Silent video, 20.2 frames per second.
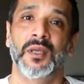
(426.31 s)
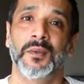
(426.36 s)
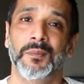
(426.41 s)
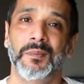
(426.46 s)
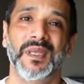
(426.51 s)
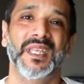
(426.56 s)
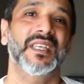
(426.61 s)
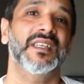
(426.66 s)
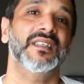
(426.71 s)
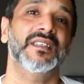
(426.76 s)

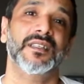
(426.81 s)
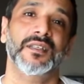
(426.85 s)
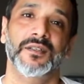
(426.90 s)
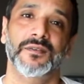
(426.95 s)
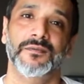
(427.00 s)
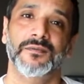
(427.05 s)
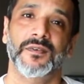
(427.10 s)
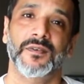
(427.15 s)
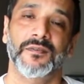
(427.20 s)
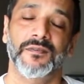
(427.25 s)
piece
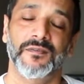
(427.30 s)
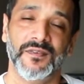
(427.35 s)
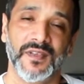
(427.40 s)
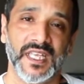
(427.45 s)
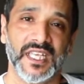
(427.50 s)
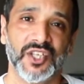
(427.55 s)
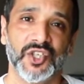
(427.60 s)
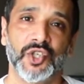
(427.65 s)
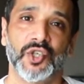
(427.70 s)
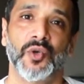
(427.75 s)
of
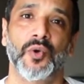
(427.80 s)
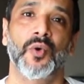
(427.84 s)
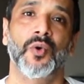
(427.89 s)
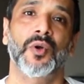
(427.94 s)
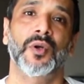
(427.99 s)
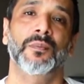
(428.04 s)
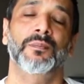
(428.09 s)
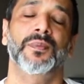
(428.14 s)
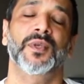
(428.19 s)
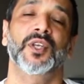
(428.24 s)
fish
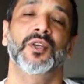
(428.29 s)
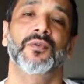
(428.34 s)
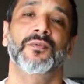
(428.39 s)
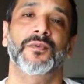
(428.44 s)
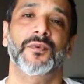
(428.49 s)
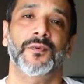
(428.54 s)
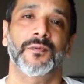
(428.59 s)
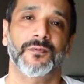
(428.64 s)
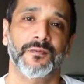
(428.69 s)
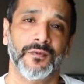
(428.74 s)
or a
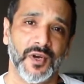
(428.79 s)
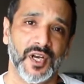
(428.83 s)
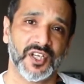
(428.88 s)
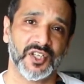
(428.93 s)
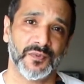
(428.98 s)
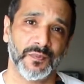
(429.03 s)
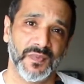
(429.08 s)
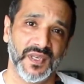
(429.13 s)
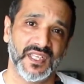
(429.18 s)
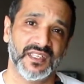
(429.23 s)
beautiful
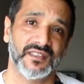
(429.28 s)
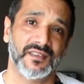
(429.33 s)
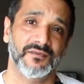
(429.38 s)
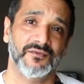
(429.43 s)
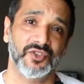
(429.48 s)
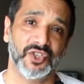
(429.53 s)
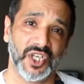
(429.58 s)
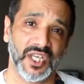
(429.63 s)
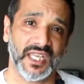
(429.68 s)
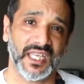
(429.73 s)
fresh piece of
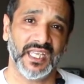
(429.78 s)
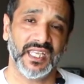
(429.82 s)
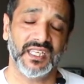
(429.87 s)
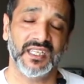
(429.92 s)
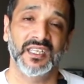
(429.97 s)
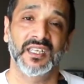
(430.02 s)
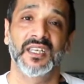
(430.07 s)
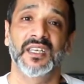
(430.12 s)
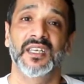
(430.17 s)
chicken